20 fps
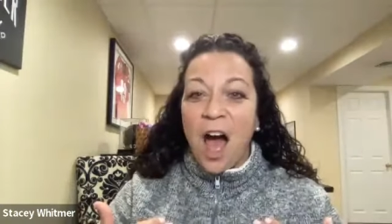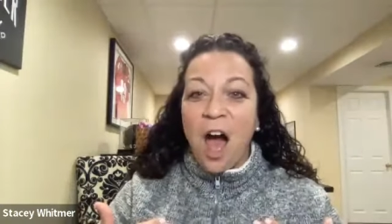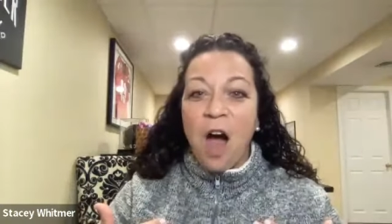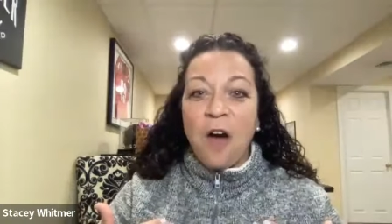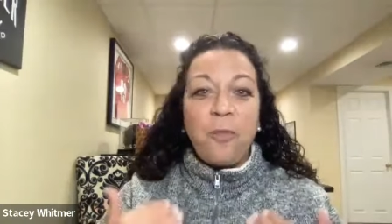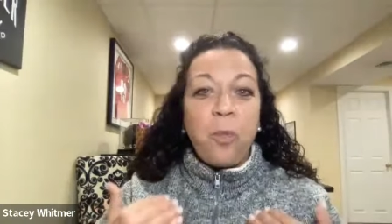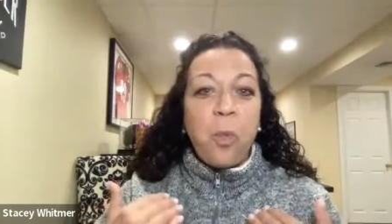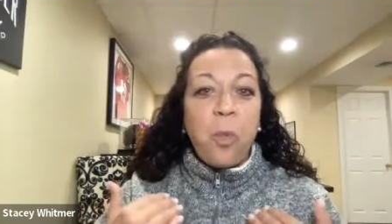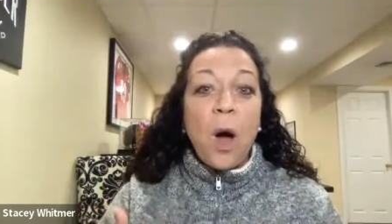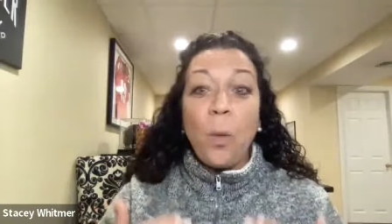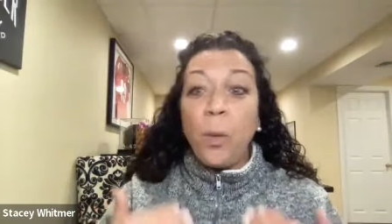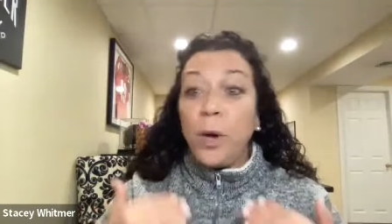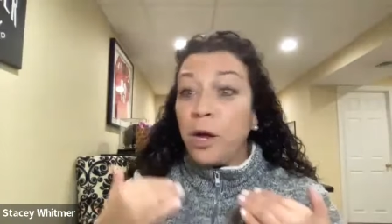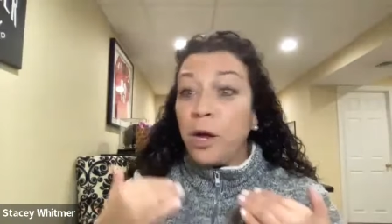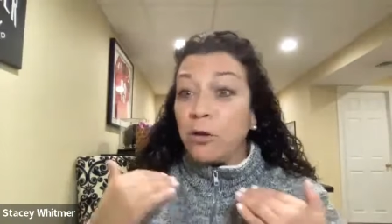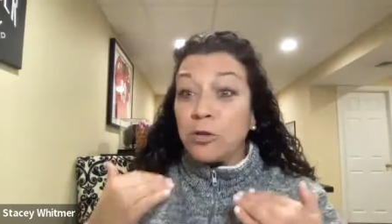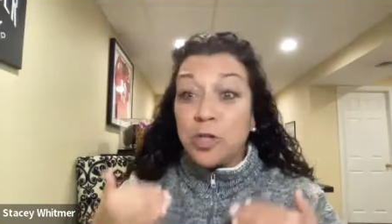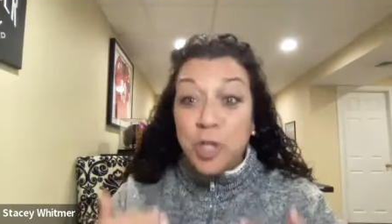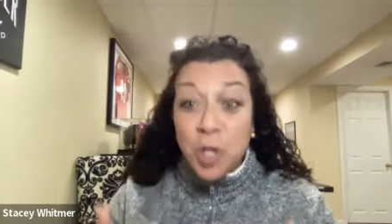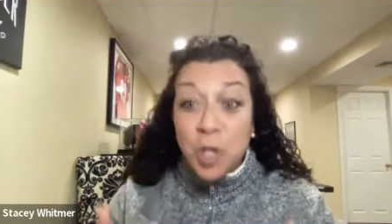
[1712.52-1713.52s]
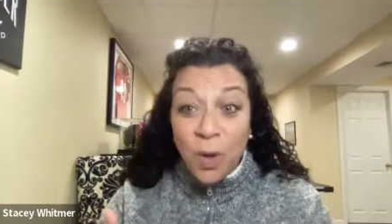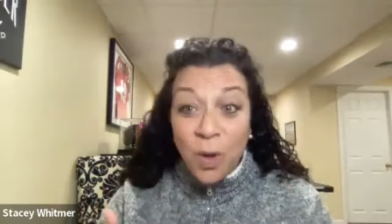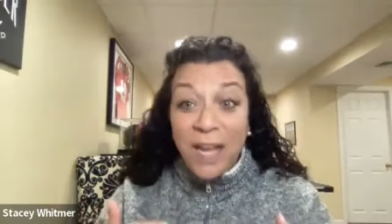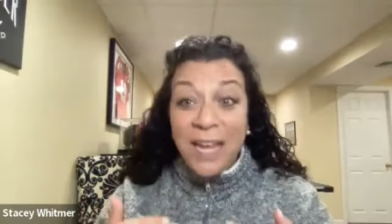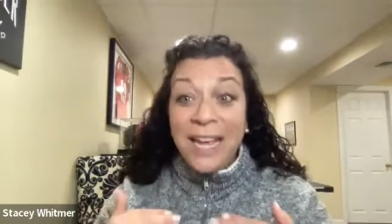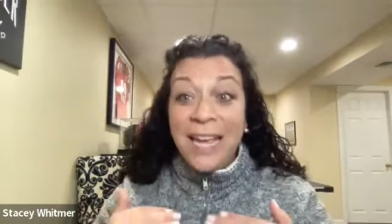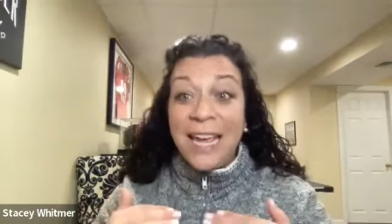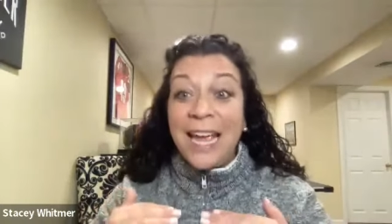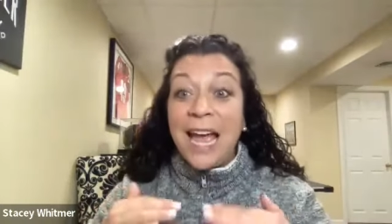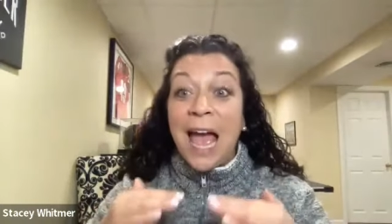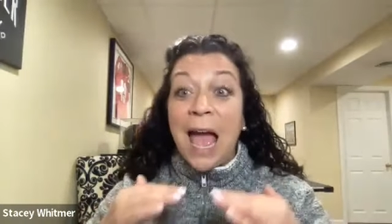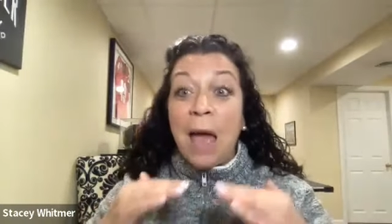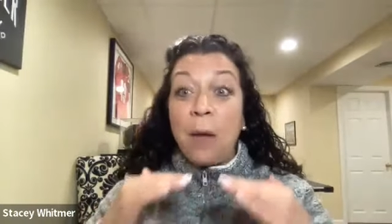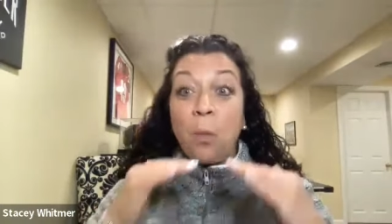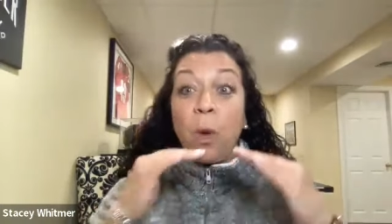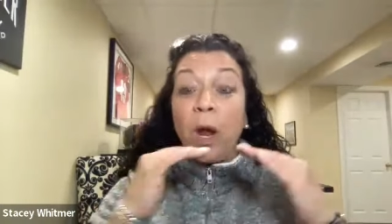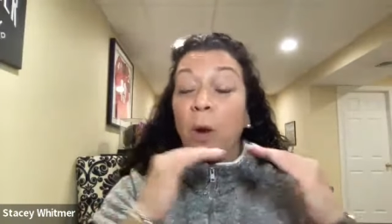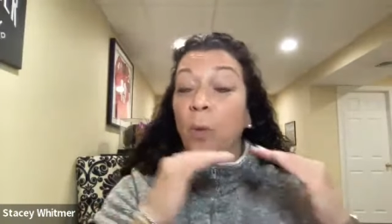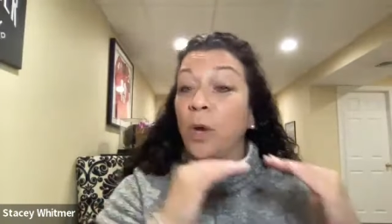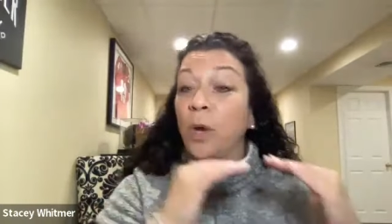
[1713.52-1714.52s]
of what we are doing
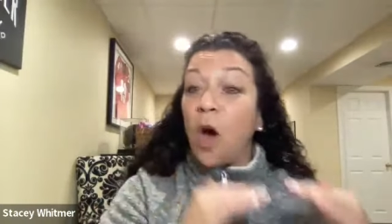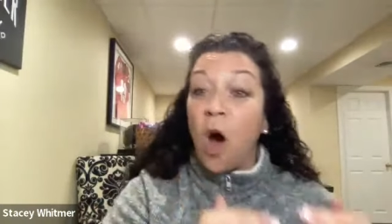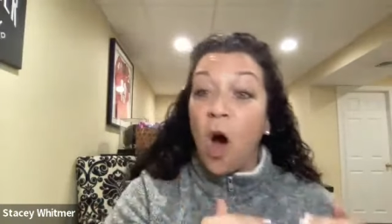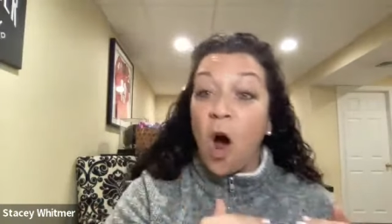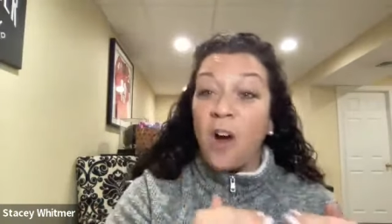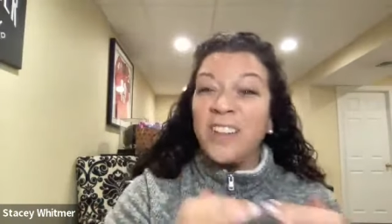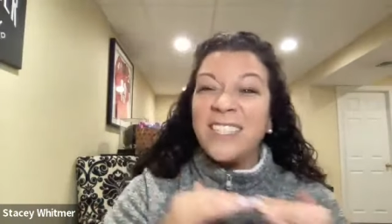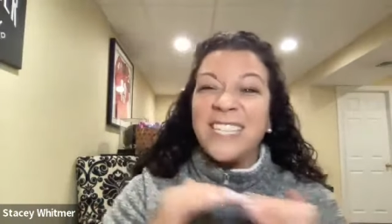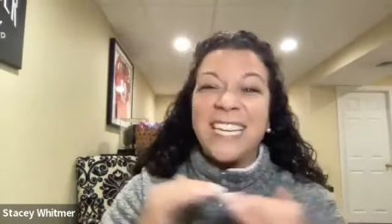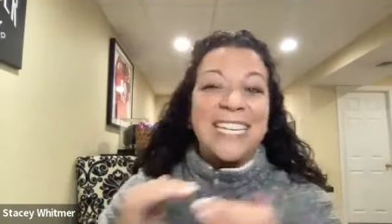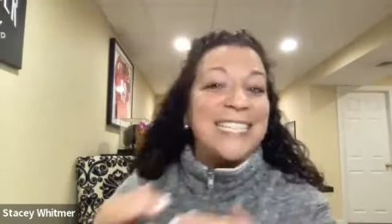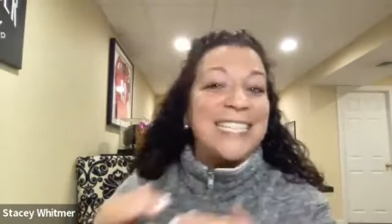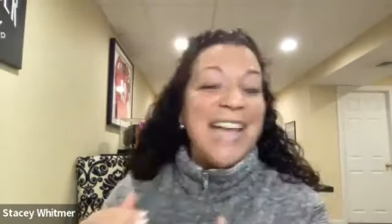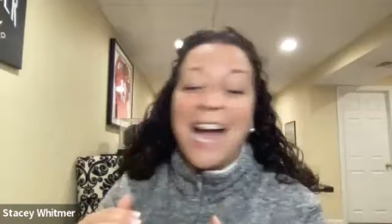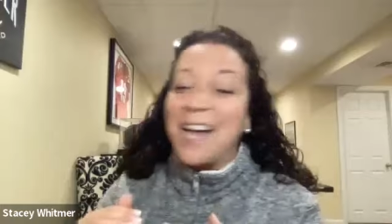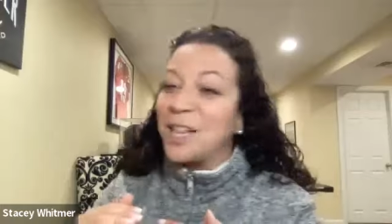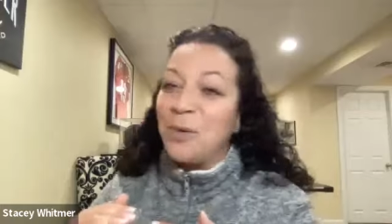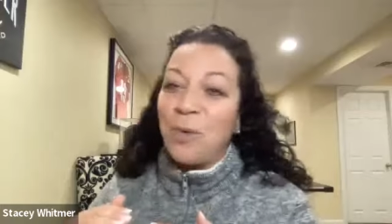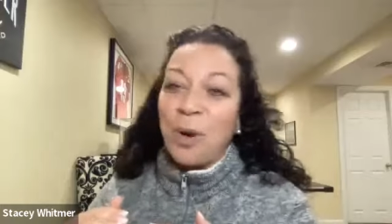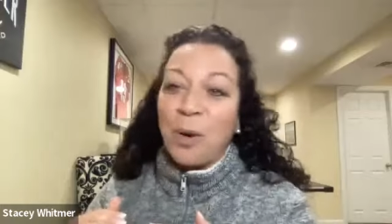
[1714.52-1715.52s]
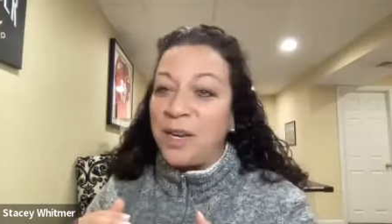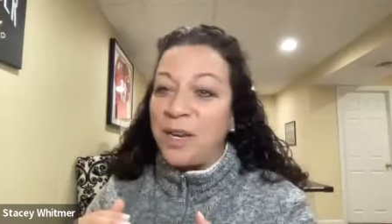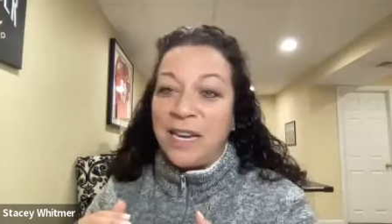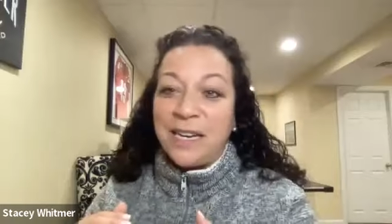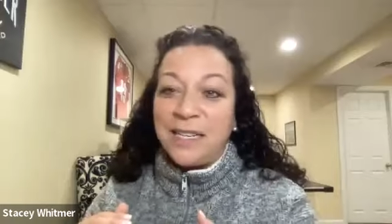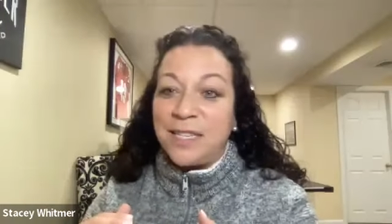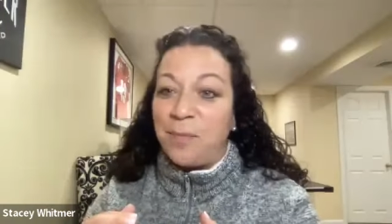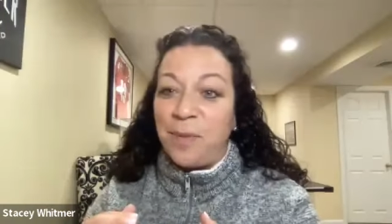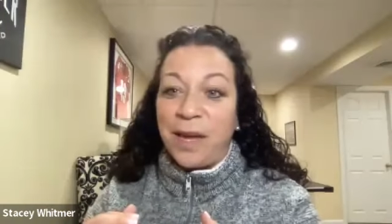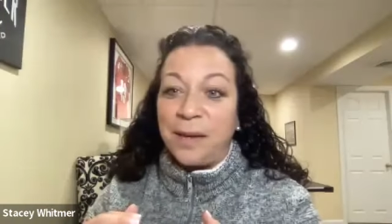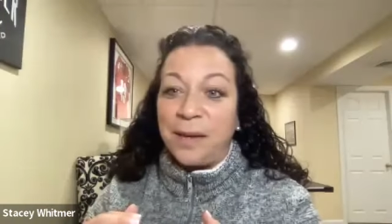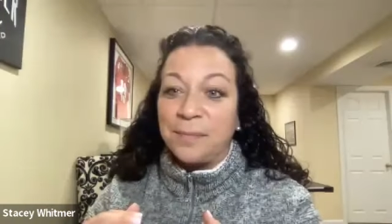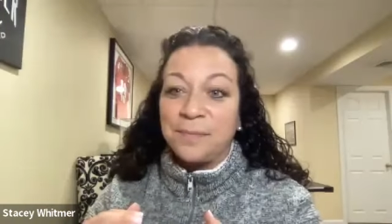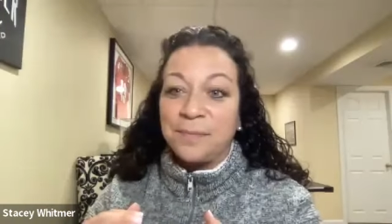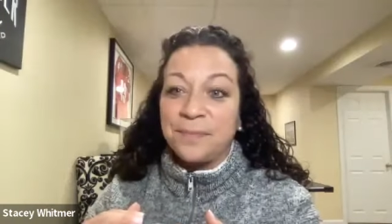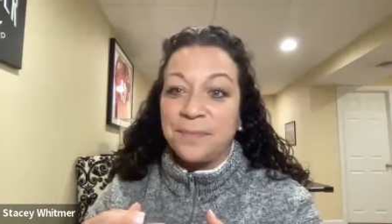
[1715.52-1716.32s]
and where we are is exactly where we need to be.